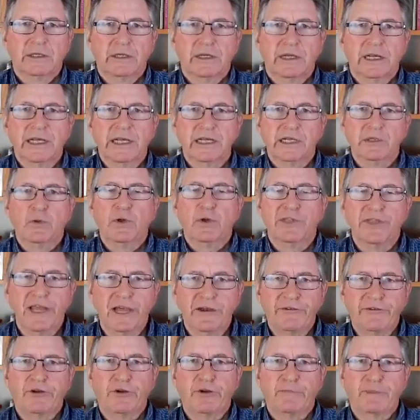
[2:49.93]
is with
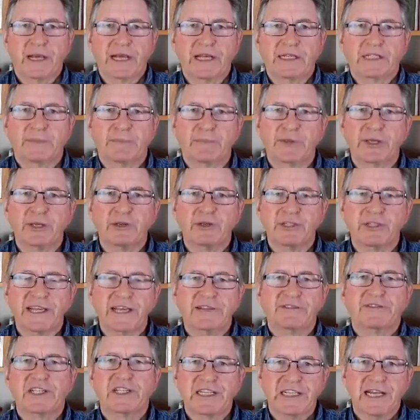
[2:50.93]
naturopaths, because
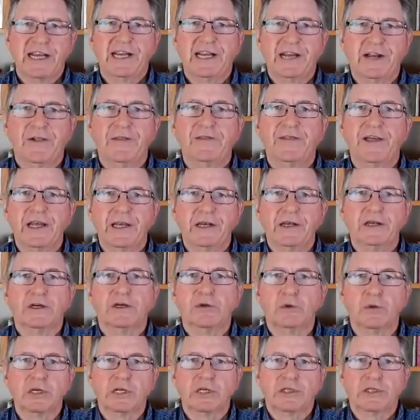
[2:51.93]
they've studied it, they know
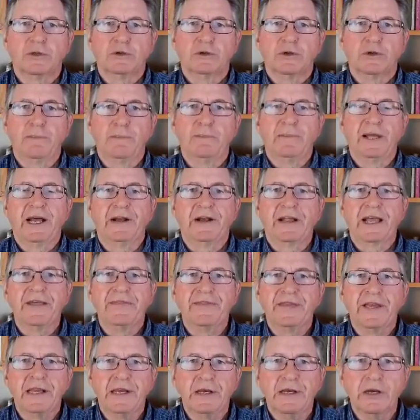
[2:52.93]
what it's all about, and
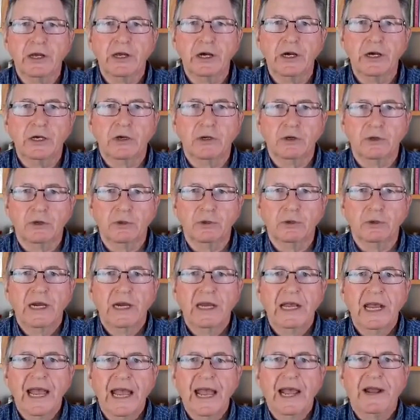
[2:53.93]
they know
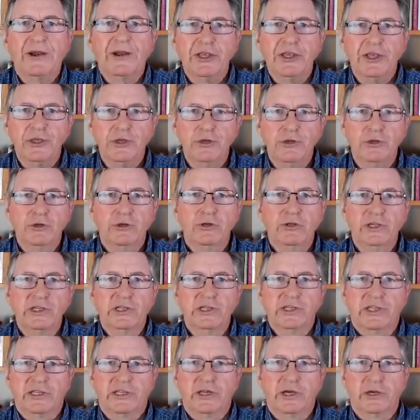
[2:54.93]
how to
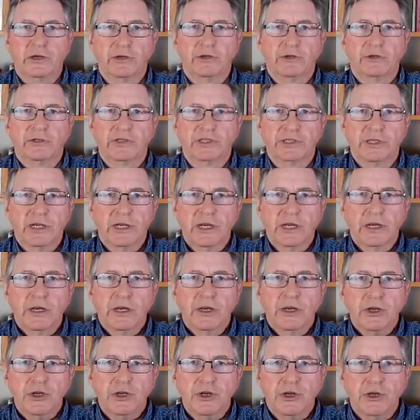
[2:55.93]
use those
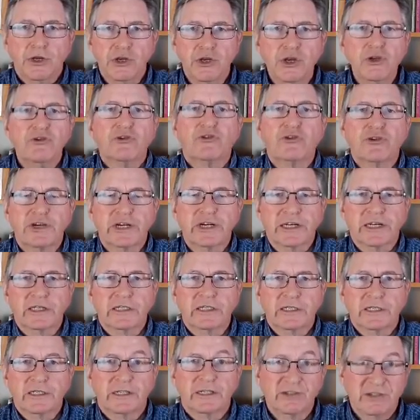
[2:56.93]

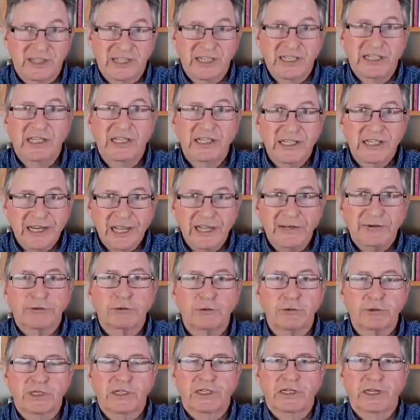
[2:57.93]
nutrients, because this is
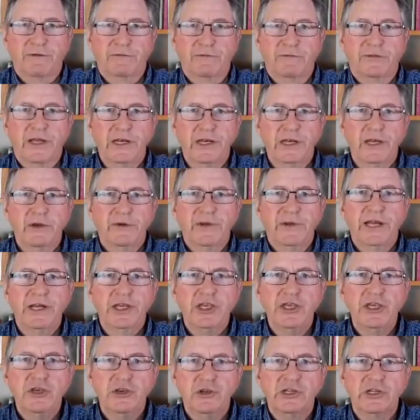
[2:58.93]
natural stuff. They know how to
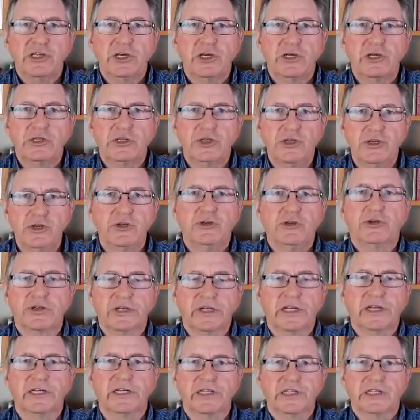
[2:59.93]
use those
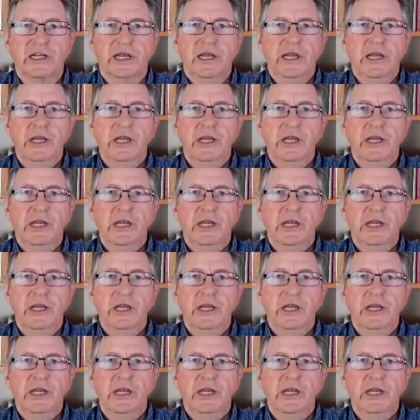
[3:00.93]
nutrients